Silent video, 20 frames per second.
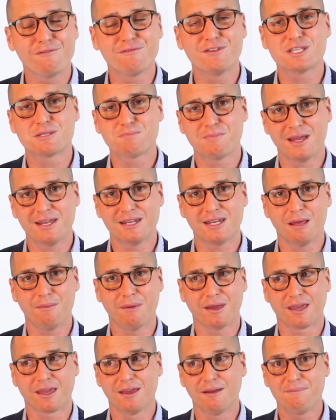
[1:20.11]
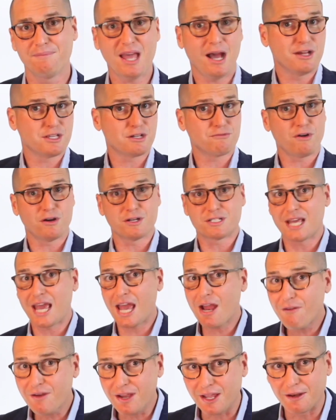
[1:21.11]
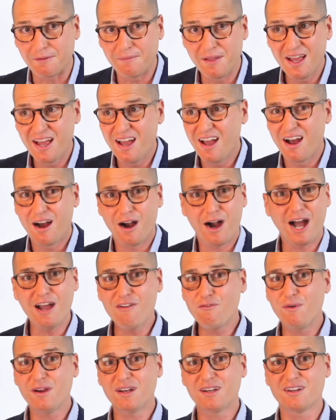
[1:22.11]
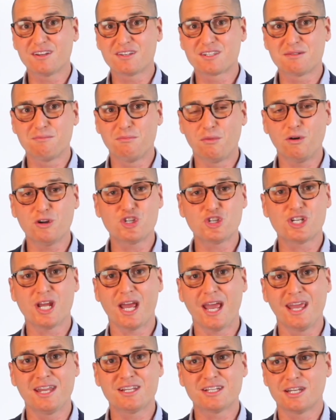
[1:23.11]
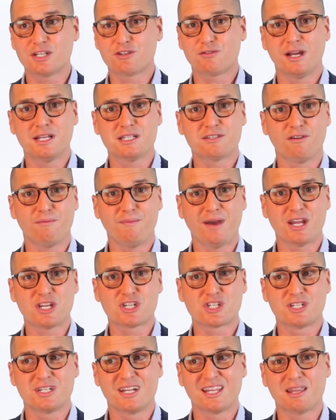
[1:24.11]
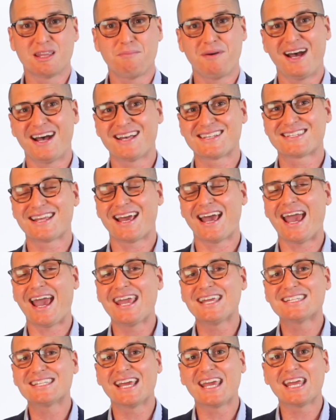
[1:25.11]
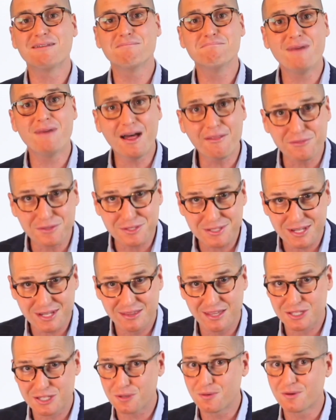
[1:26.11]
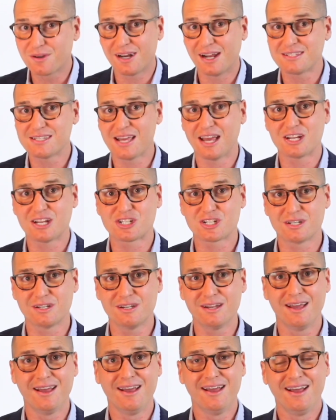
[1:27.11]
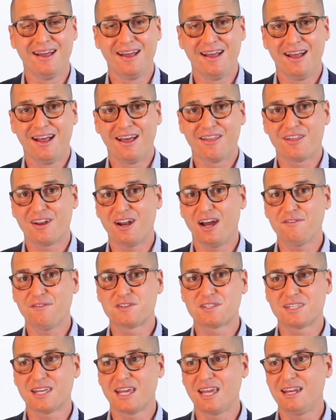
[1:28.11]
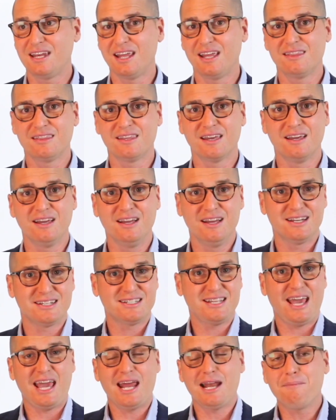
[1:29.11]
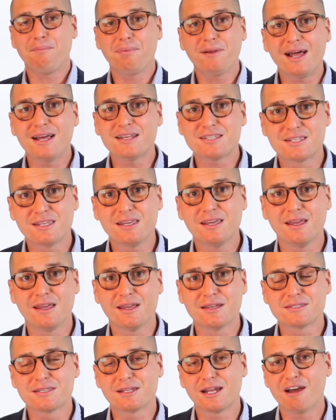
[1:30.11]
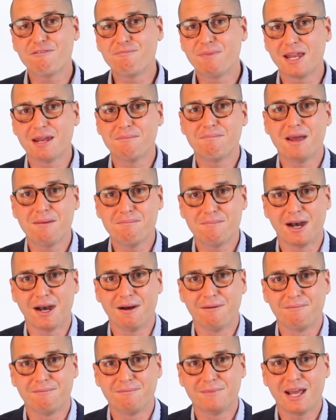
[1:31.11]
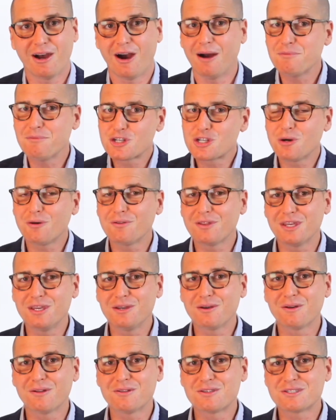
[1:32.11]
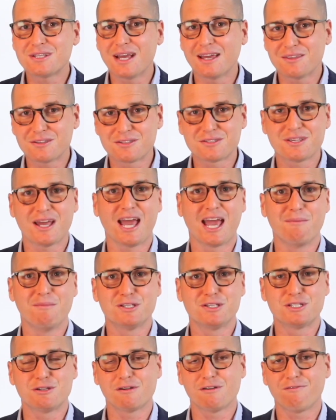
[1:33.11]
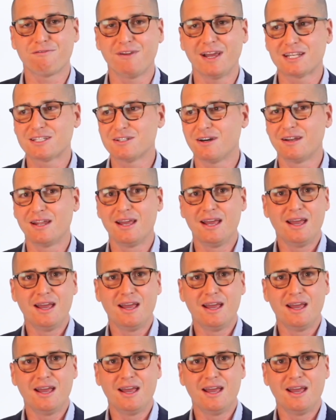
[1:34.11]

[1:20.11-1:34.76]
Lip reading: this pandemic. Now, as a Rotarian, I've witnessed more change and transformation in the past 18 months in this organization than I've seen in the 10 plus years that I've been a member. Now, I'm sure that you could say the same as you reflect on